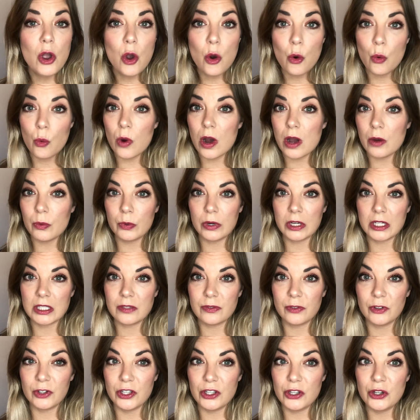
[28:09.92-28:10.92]
What works
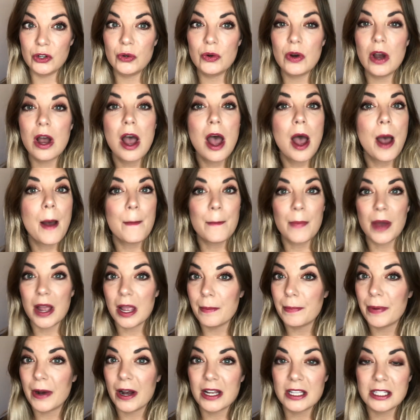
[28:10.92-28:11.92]
for you might
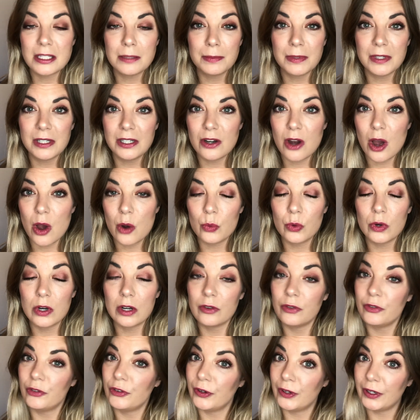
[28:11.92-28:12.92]
possibly not
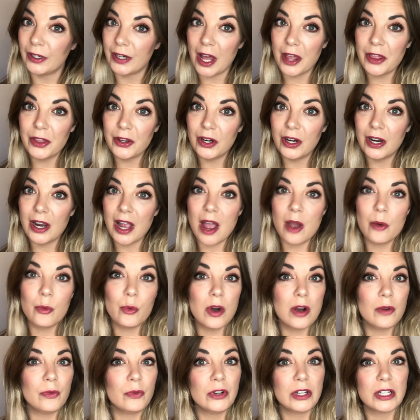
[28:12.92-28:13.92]
work for another, and
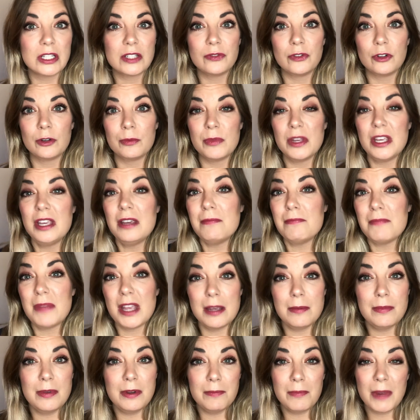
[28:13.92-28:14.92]
what works for me
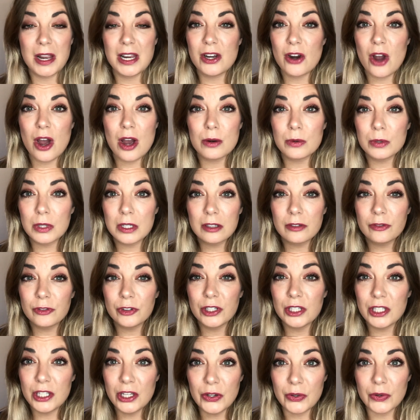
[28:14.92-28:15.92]
maybe might not work for
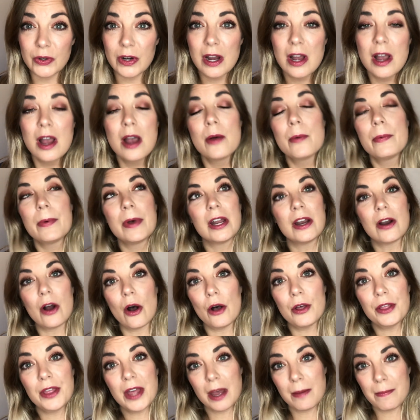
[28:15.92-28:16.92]
you. But
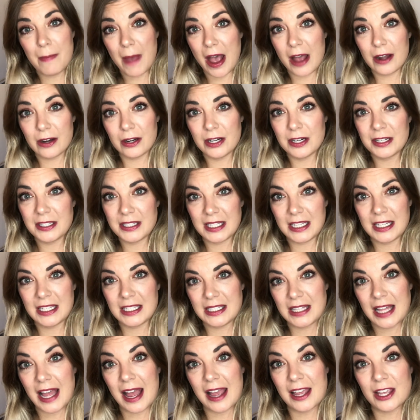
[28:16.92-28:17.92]
all that matters is
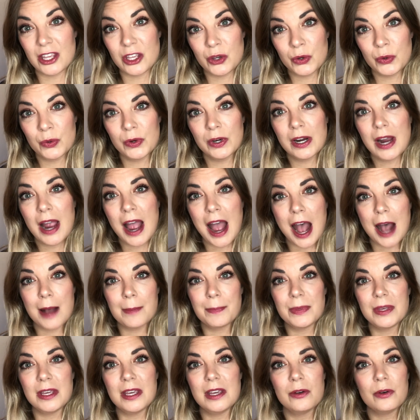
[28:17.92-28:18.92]
that you are
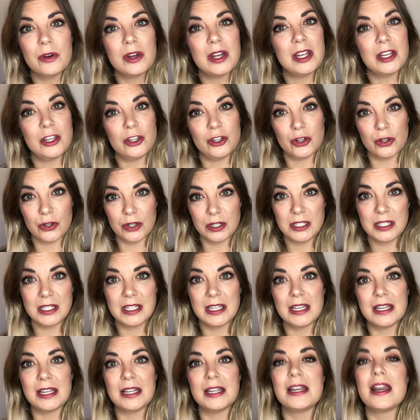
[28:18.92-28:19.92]
happy in your
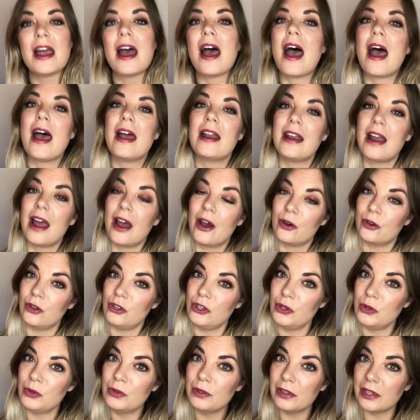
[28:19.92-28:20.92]
skin and how
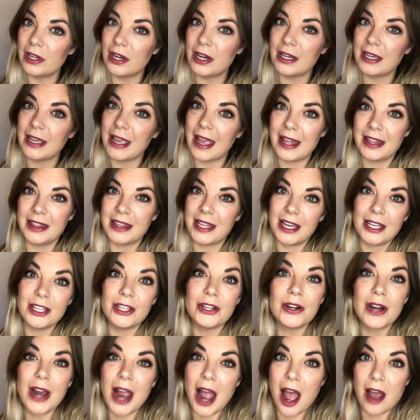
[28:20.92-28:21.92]
you look, and that
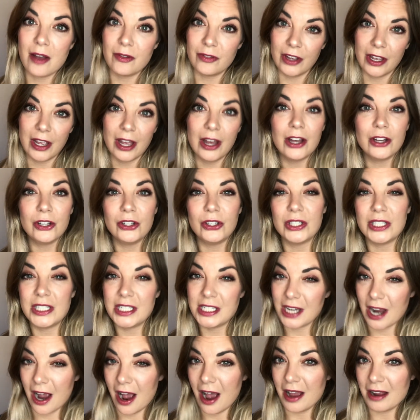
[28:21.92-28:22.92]
you're having a good
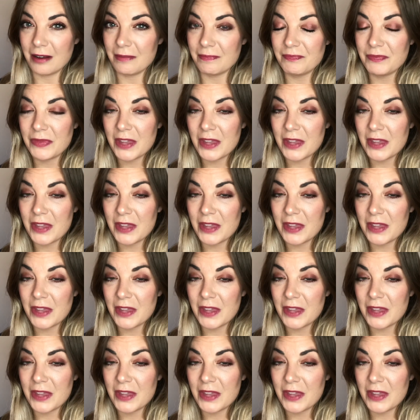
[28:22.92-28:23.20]
time.